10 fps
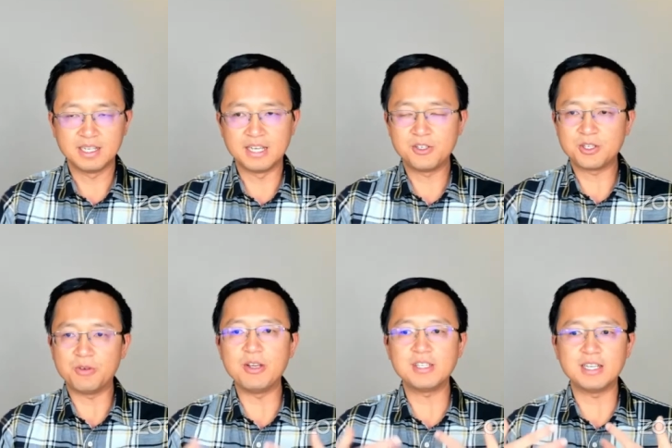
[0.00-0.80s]
And she
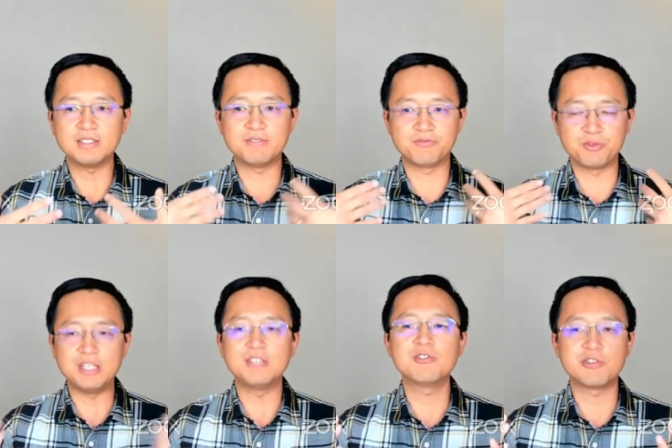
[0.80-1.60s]
always has
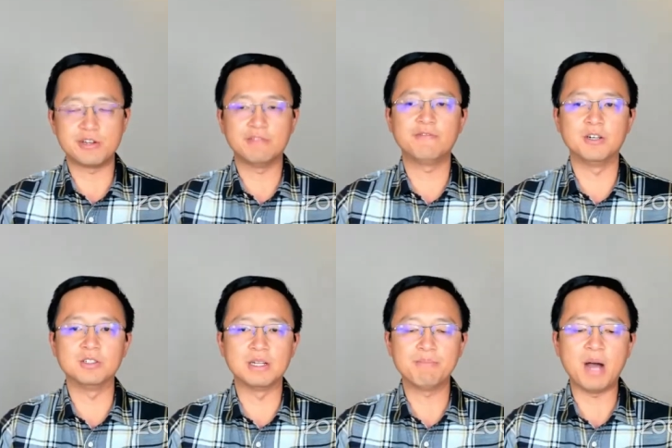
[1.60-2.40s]
really
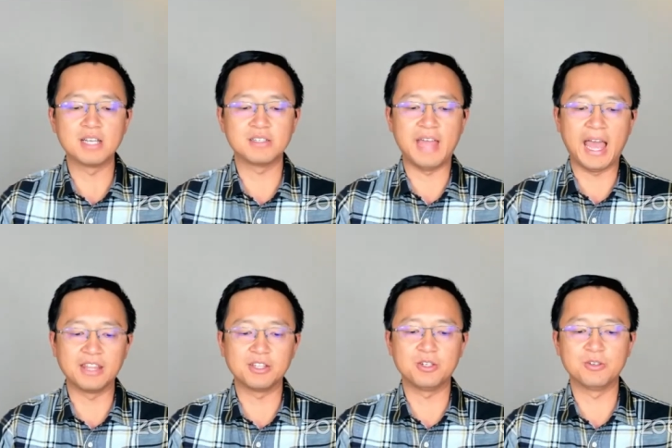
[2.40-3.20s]
cheerful and positive
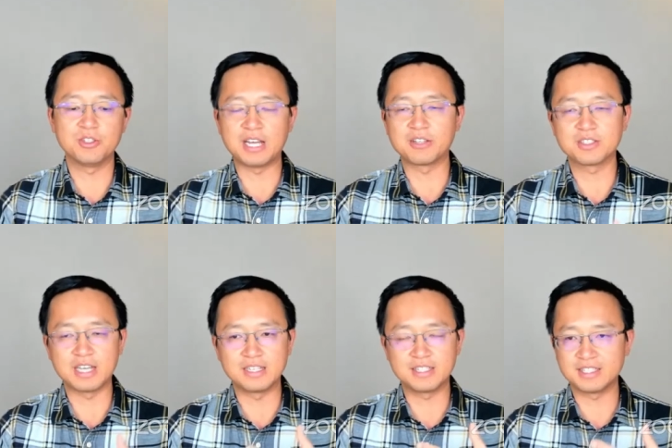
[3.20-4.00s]
attitude. She like to
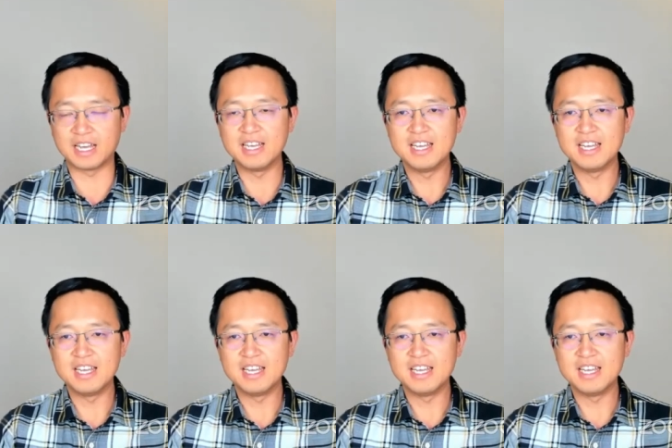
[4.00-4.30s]
say things like,